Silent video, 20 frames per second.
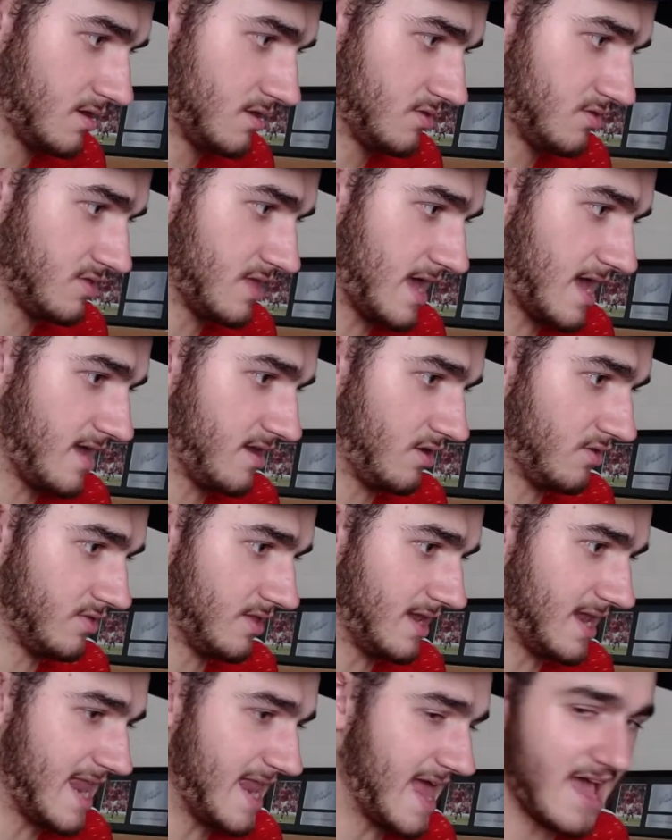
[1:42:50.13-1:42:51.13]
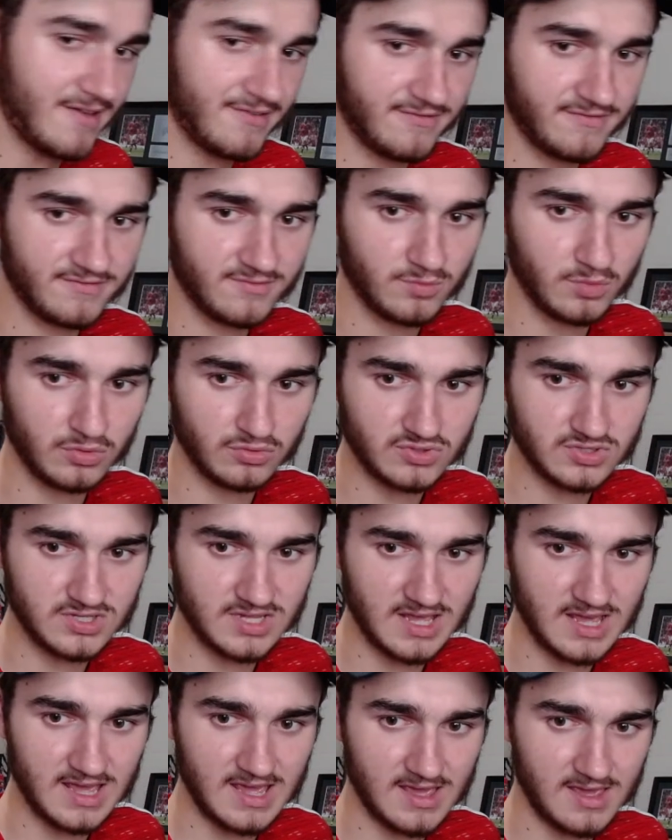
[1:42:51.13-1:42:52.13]
Then on the left, we'll
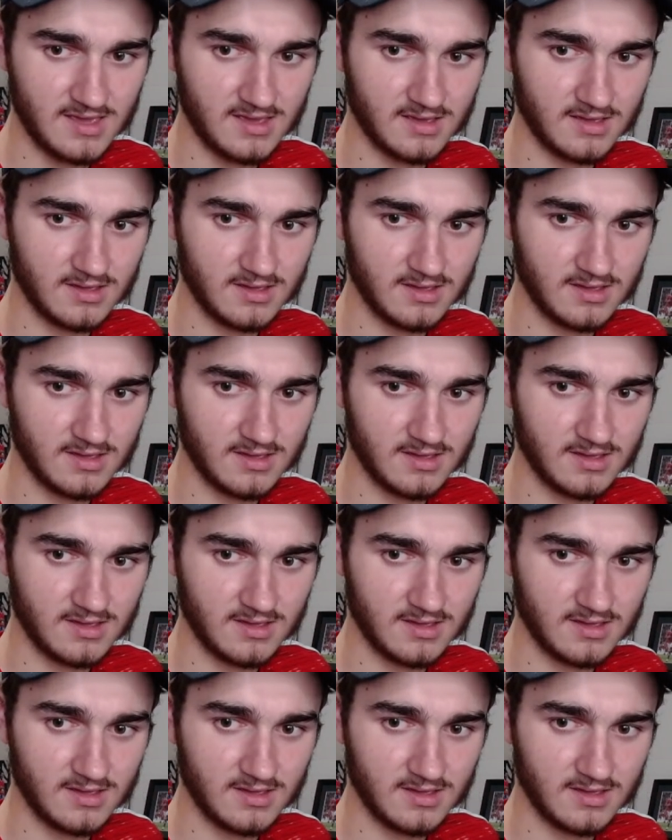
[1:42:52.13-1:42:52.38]
see